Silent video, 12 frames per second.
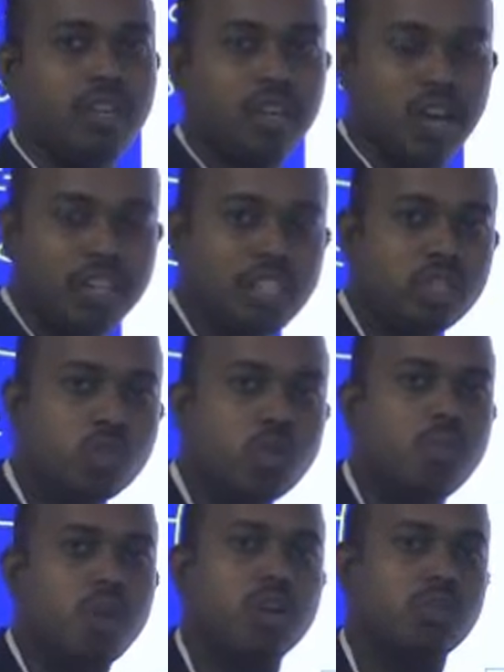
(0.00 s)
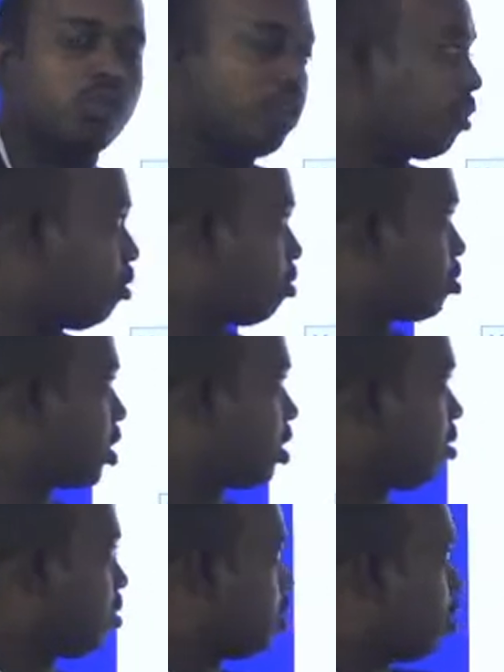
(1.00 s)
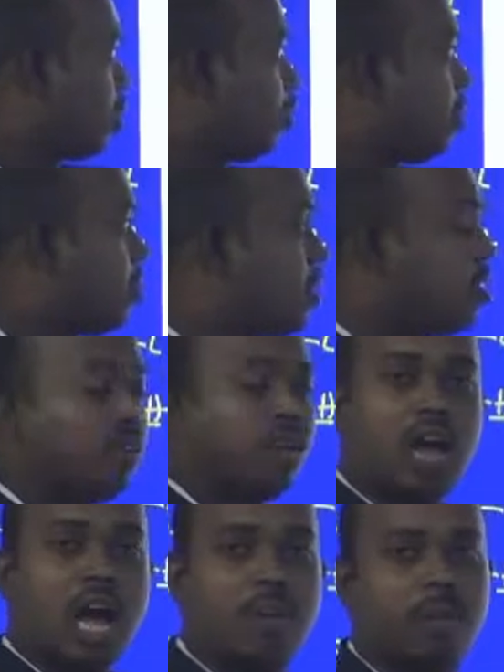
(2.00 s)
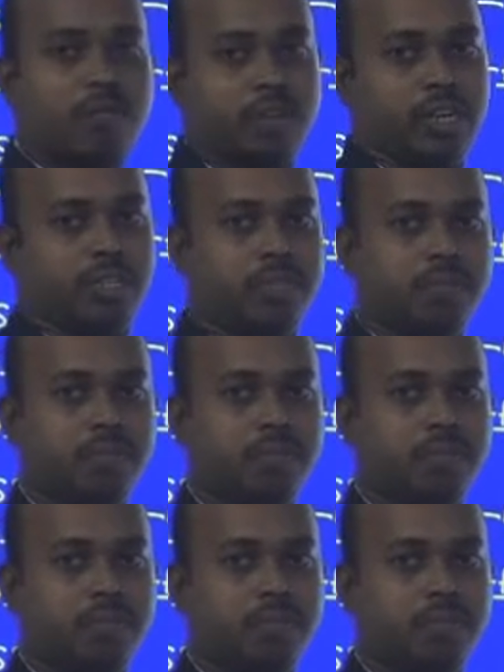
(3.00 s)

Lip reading: In these two blocks we are using the buffer amplifier.